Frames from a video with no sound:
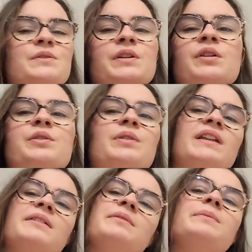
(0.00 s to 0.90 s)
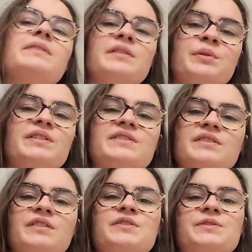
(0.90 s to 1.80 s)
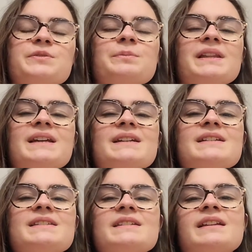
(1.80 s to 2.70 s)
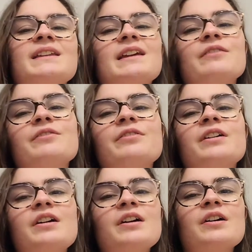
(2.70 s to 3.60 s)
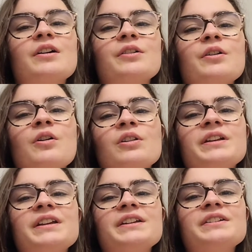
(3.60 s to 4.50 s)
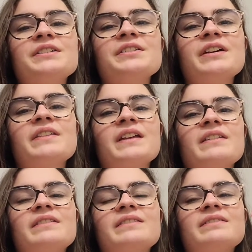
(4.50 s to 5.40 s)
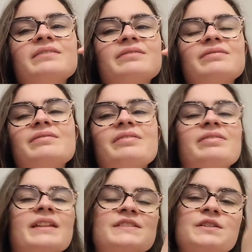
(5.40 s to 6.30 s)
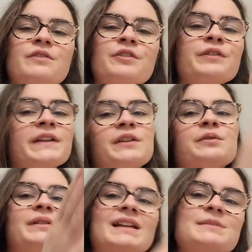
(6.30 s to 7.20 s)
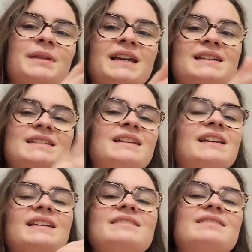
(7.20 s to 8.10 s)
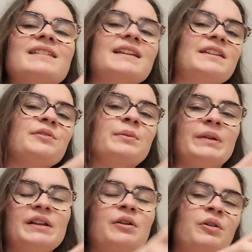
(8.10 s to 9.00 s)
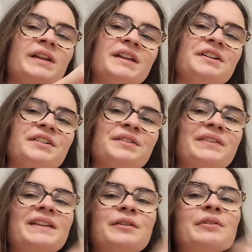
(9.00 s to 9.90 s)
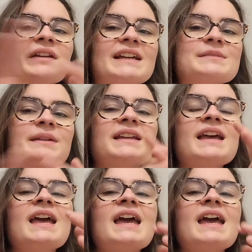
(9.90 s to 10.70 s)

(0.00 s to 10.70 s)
So you go to like going in a certain place, and then you have a goal here, and then that's over, and then you go to the next place, and then you, like, you're in a goal here, and then you go to the next place.